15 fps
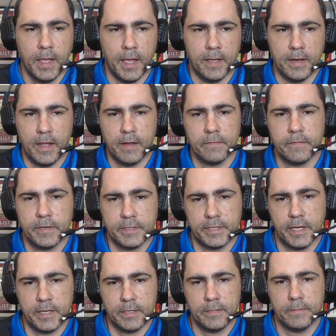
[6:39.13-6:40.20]
And every
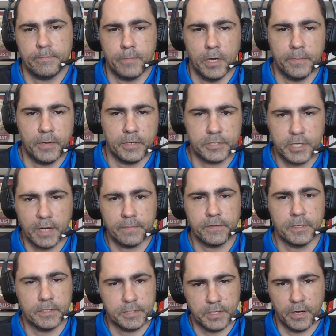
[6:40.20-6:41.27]
day, mobile
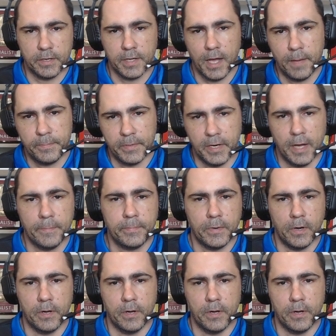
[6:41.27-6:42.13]
traffic is going up and up